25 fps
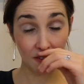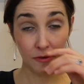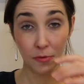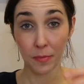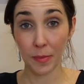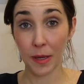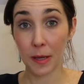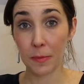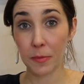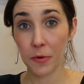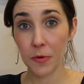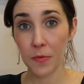
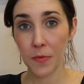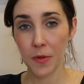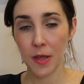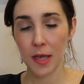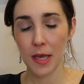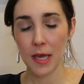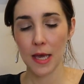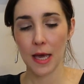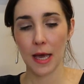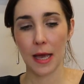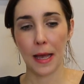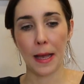different people,
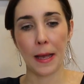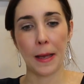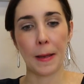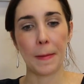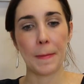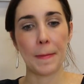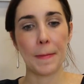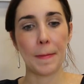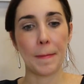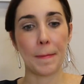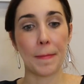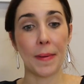
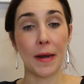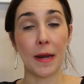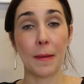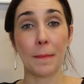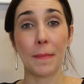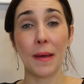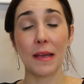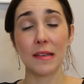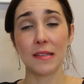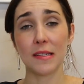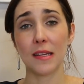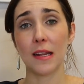but
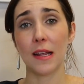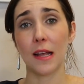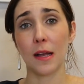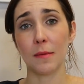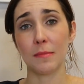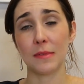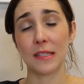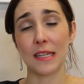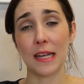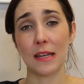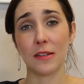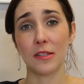it basically
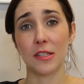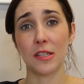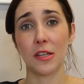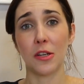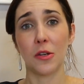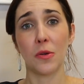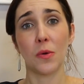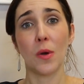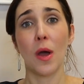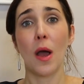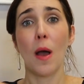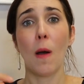comes down
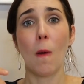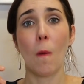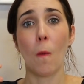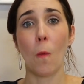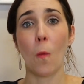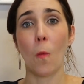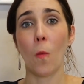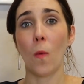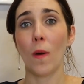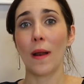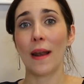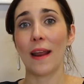to,
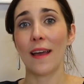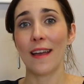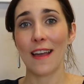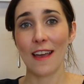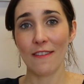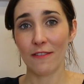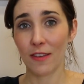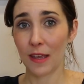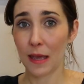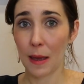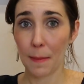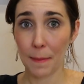will I
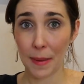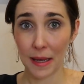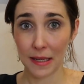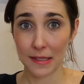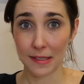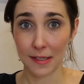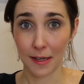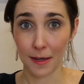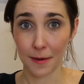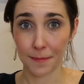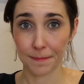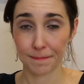ever get
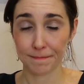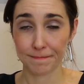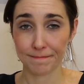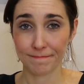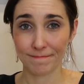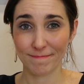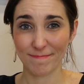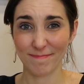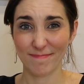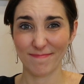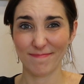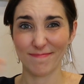better?
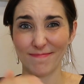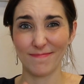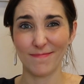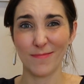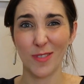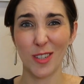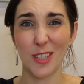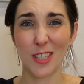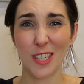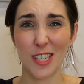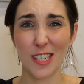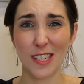
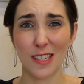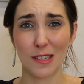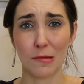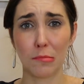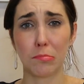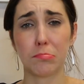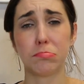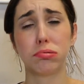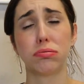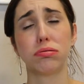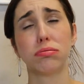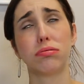Which is
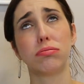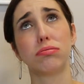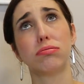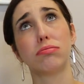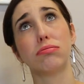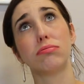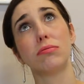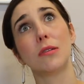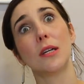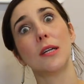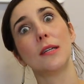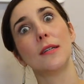
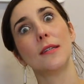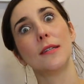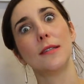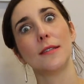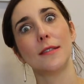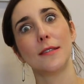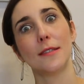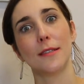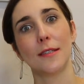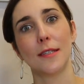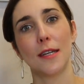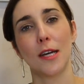
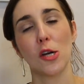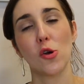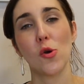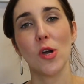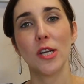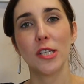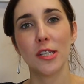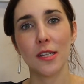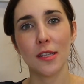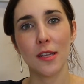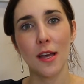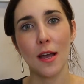a
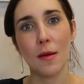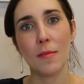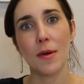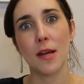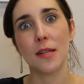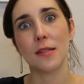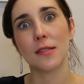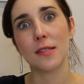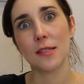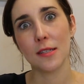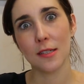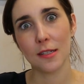question that I'm
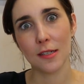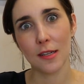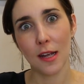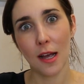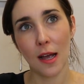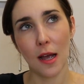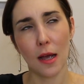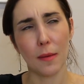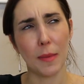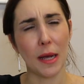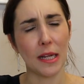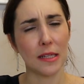
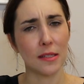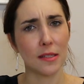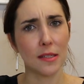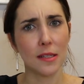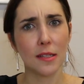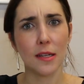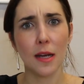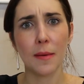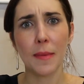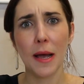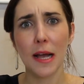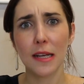
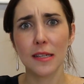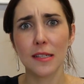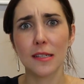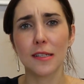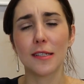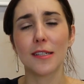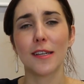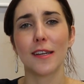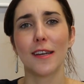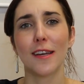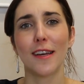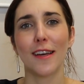
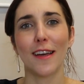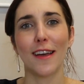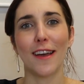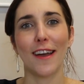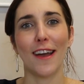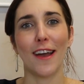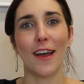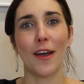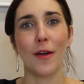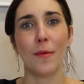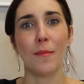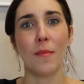asked
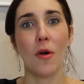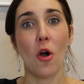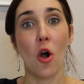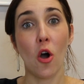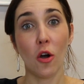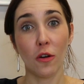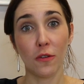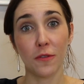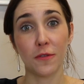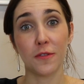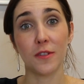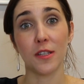
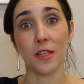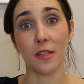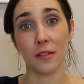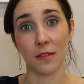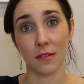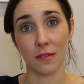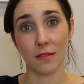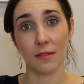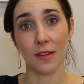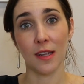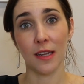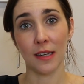
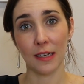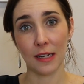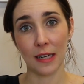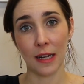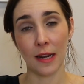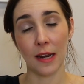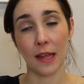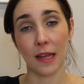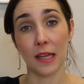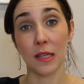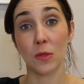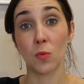often in
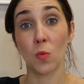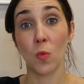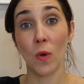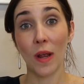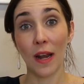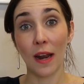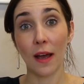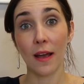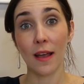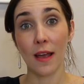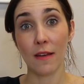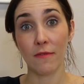clinic is,
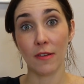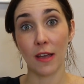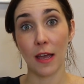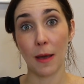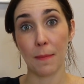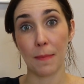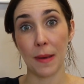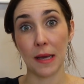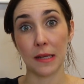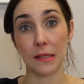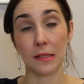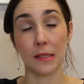will I ever
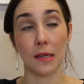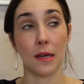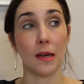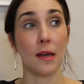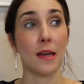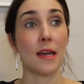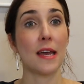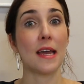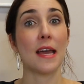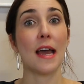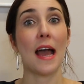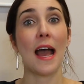get
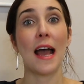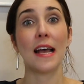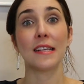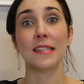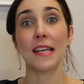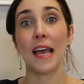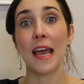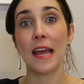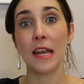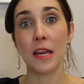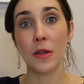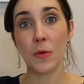better?
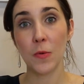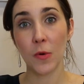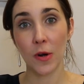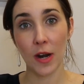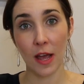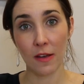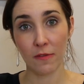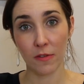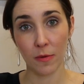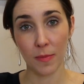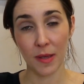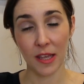Has anyone
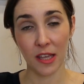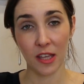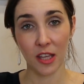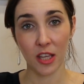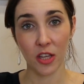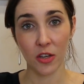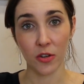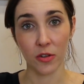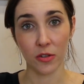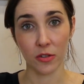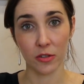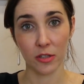ever been
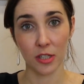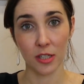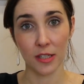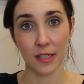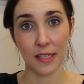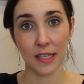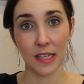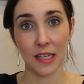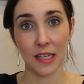cured?